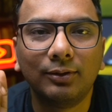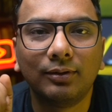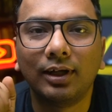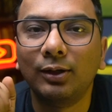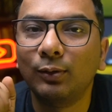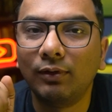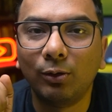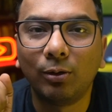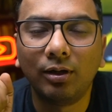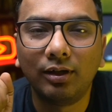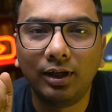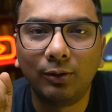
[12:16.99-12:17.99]
and you will
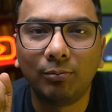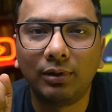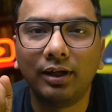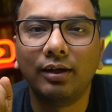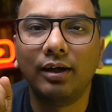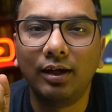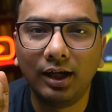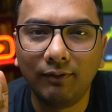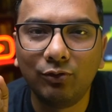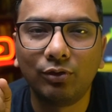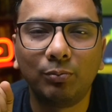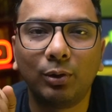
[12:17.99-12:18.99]
not need to buy
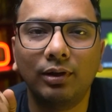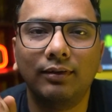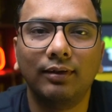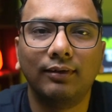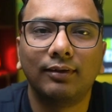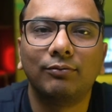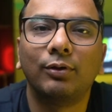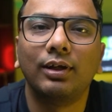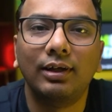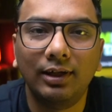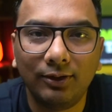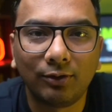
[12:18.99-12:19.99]
individual policies for
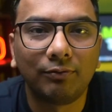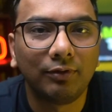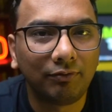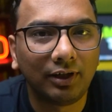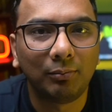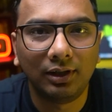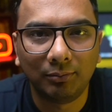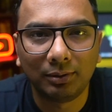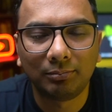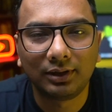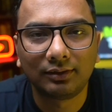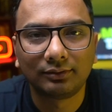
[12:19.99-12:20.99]
each of your family
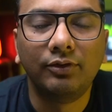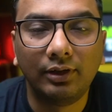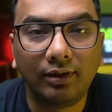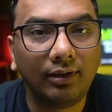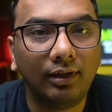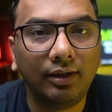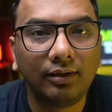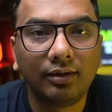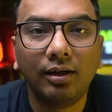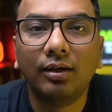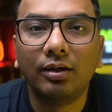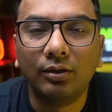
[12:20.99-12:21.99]
member. Generally,
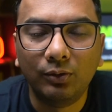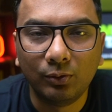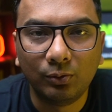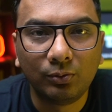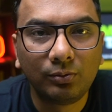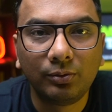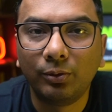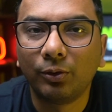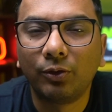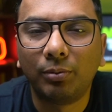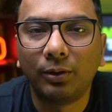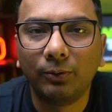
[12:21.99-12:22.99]
you, your
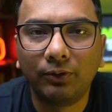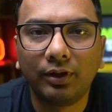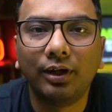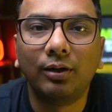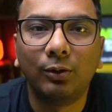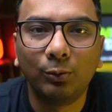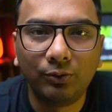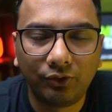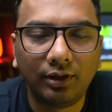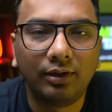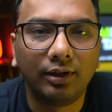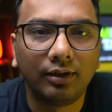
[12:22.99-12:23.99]
spouse, and 2
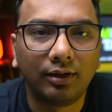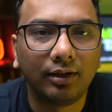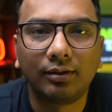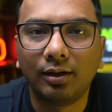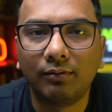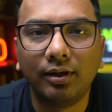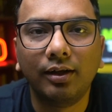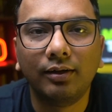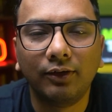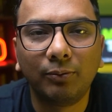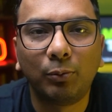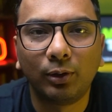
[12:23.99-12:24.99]
children are covered
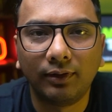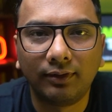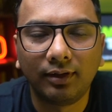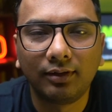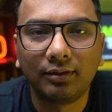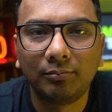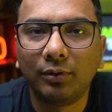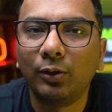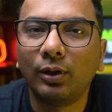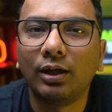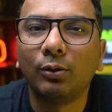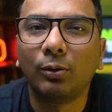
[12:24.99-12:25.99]
in this policy, but
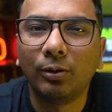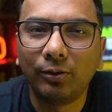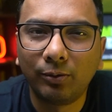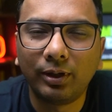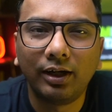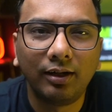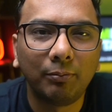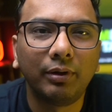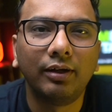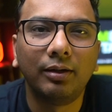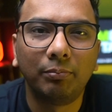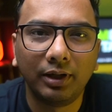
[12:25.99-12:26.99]
you can also add
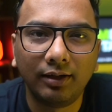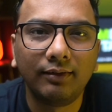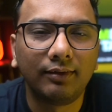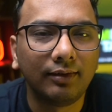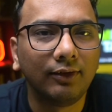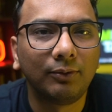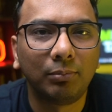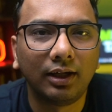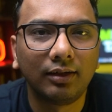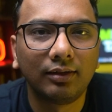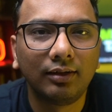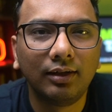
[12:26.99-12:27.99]
dependent parents in this
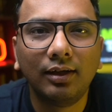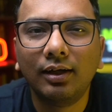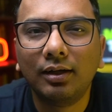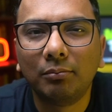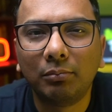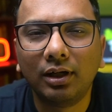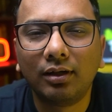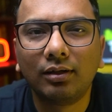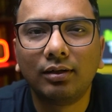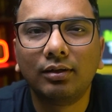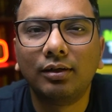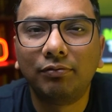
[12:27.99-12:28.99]
plan. But
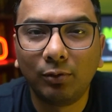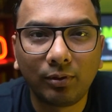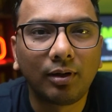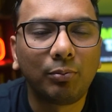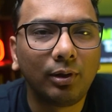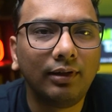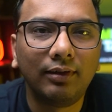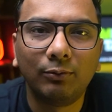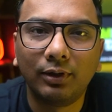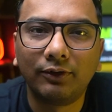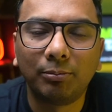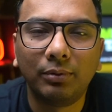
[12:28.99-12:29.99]
the floater policy
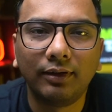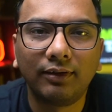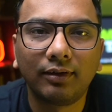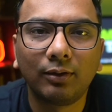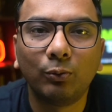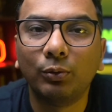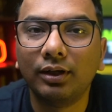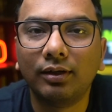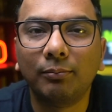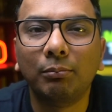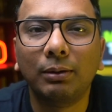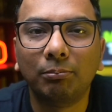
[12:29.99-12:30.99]
works best when
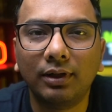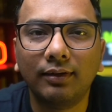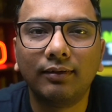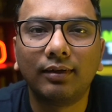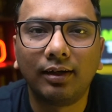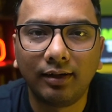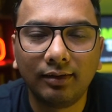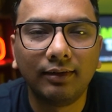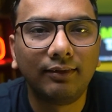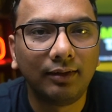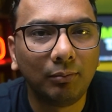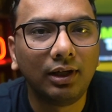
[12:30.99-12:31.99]
the members are in the
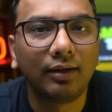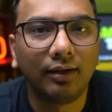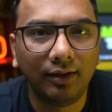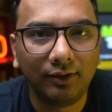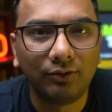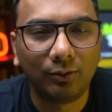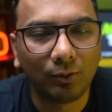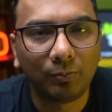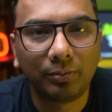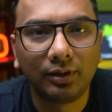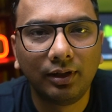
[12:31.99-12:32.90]
similar age group.